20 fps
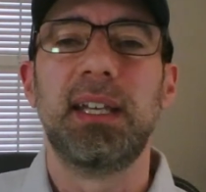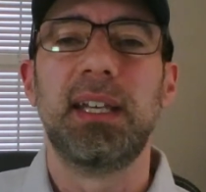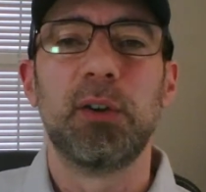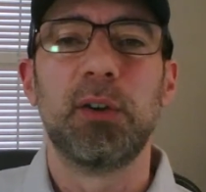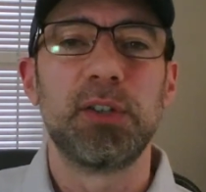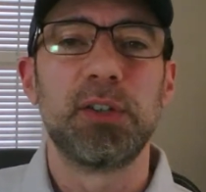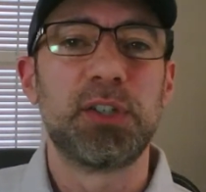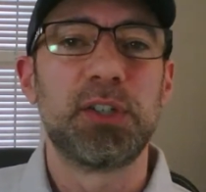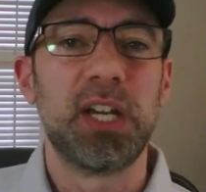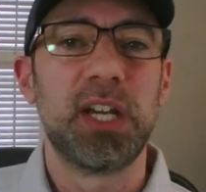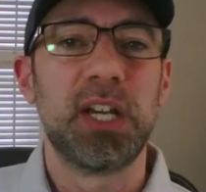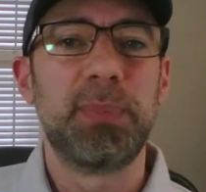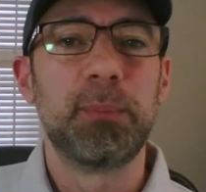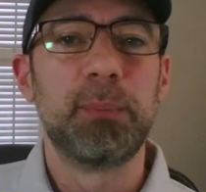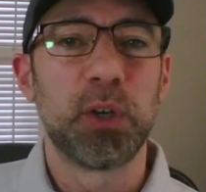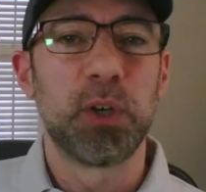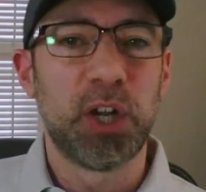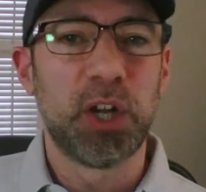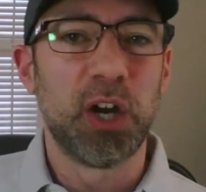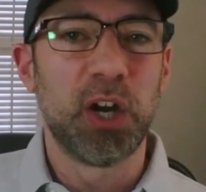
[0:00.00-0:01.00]
should it be
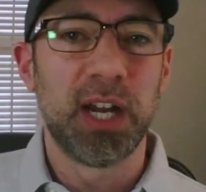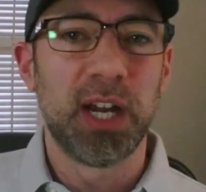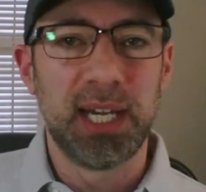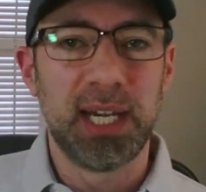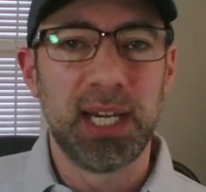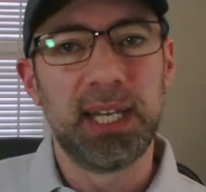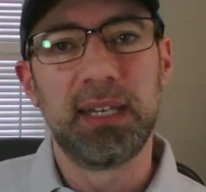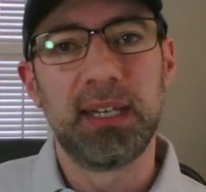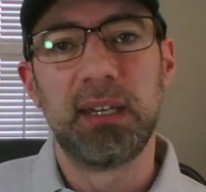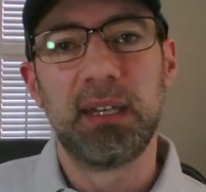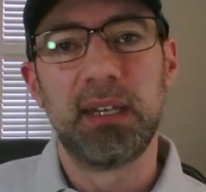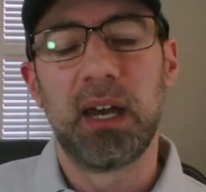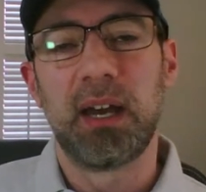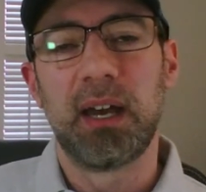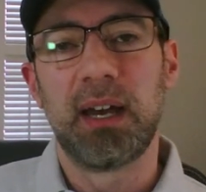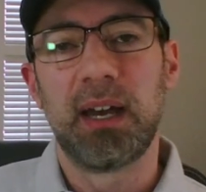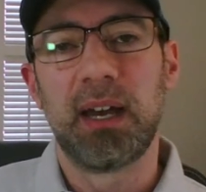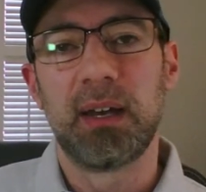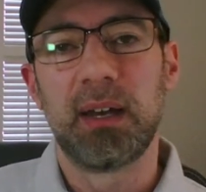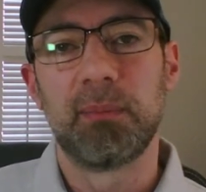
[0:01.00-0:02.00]
more targeted
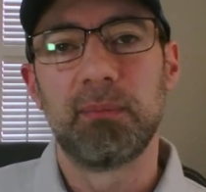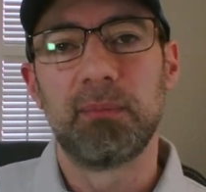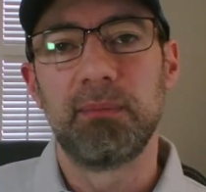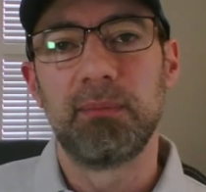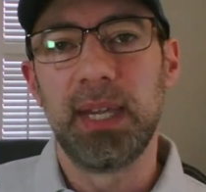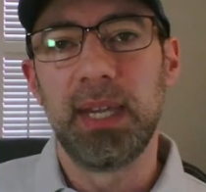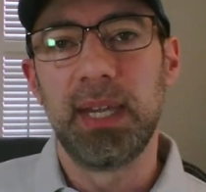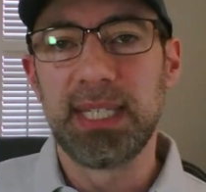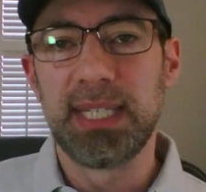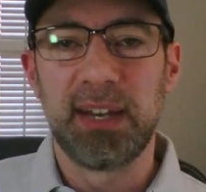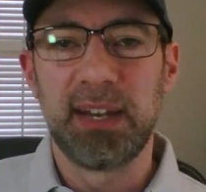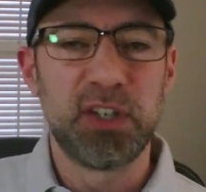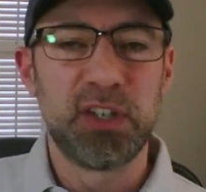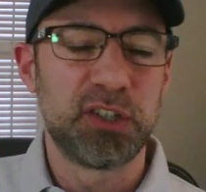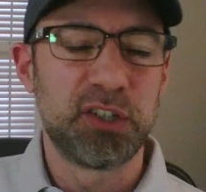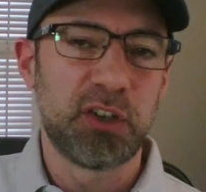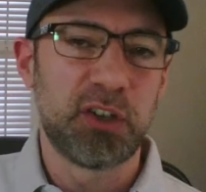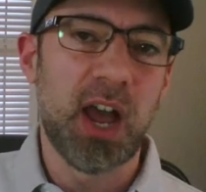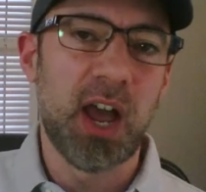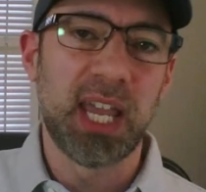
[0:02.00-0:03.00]
instead of just
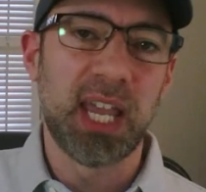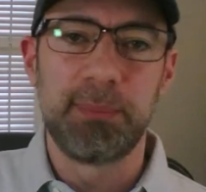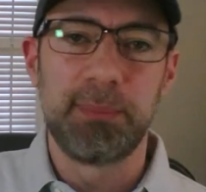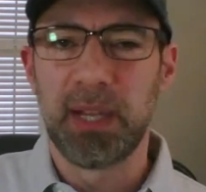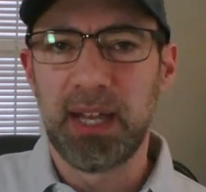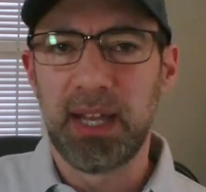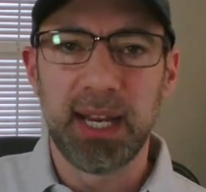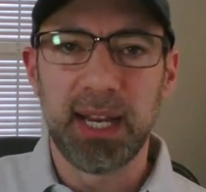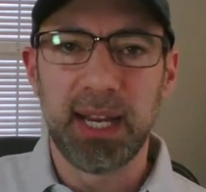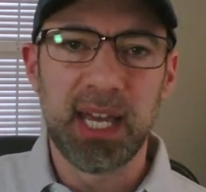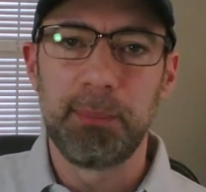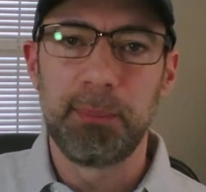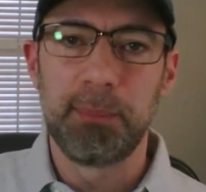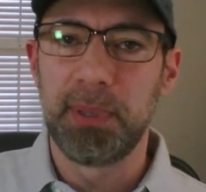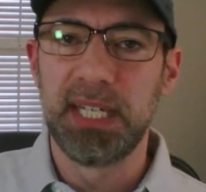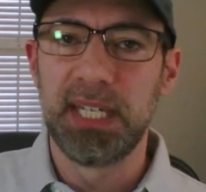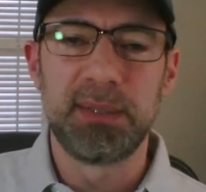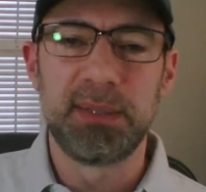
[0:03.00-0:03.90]
talking about a lot of companies?